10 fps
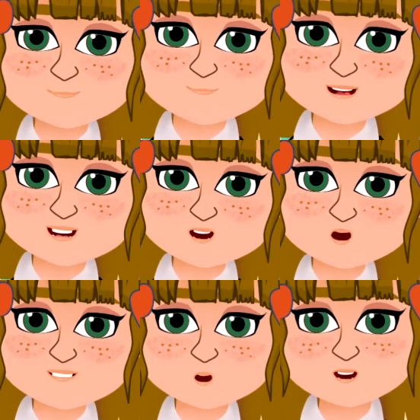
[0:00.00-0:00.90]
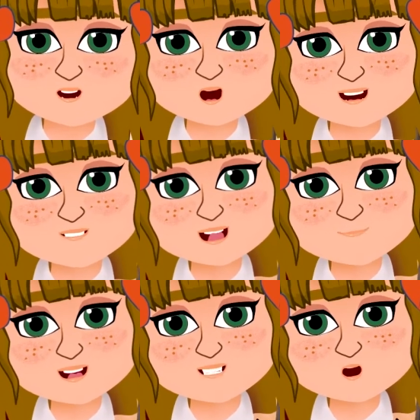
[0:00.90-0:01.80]
Saying it feels
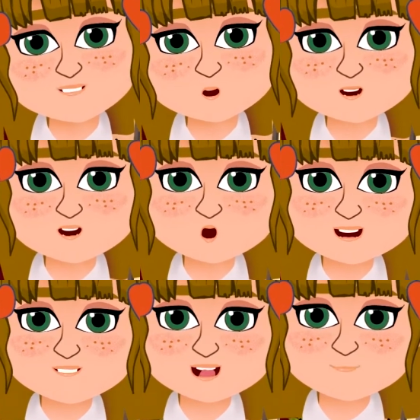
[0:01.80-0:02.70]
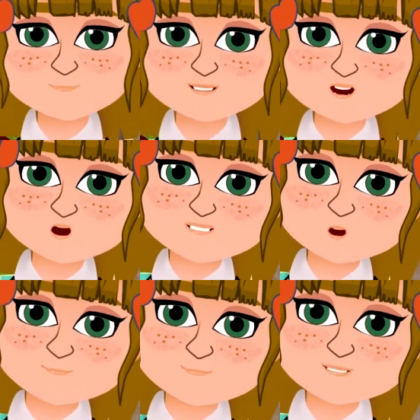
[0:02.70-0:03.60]
like committing some sort of crime.